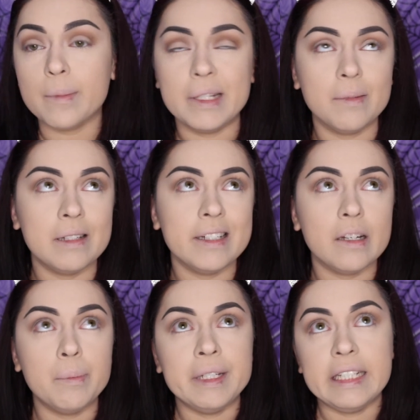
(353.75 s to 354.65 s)
mean, I'm not like
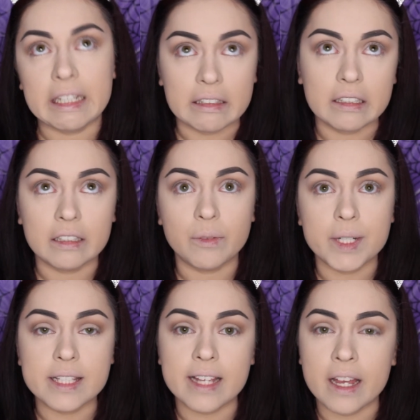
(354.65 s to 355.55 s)
a beginner, I
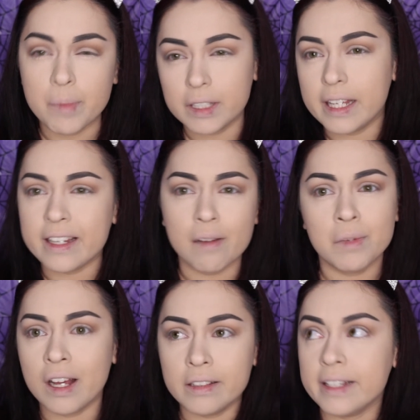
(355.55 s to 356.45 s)
would say, but like I'm
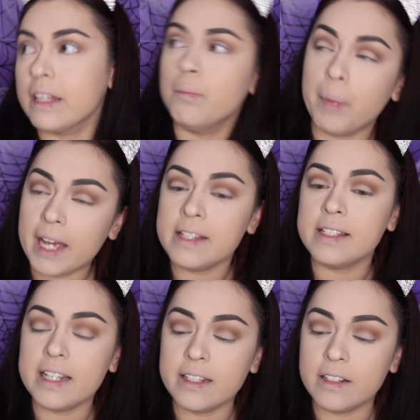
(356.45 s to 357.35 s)
not like the
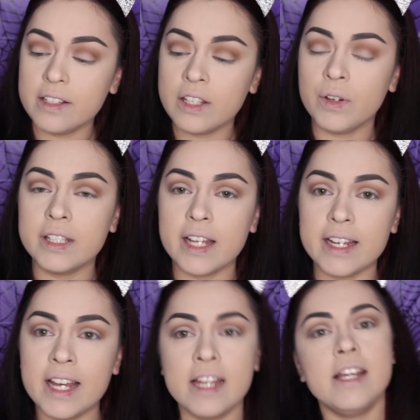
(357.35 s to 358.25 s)
best either. So it's
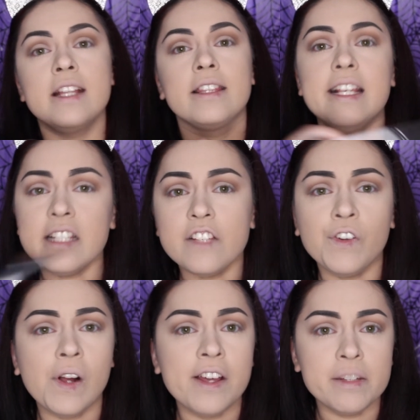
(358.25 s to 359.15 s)
like, this is
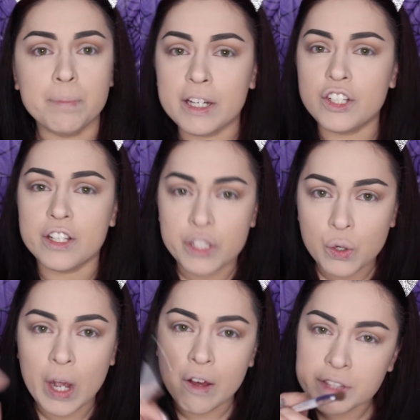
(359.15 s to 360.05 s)
for all the bitches
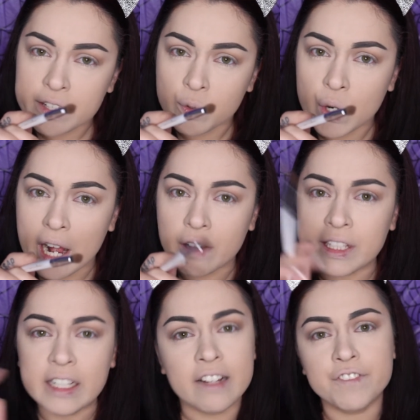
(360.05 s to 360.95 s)
who are out
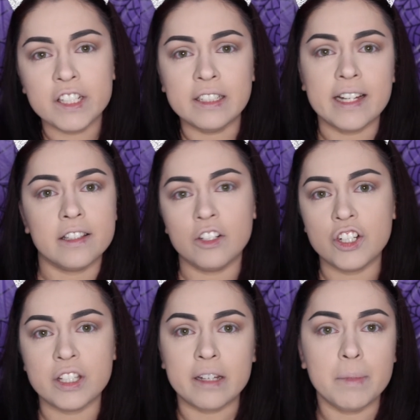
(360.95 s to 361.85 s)
there that feel like they're
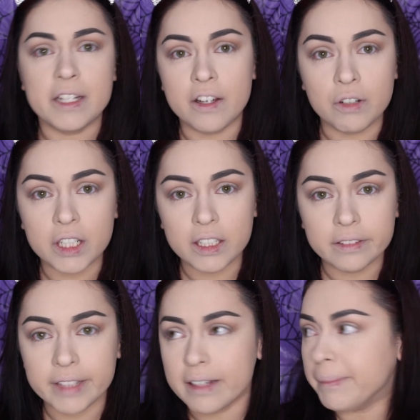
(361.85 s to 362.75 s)
just like mediocre, like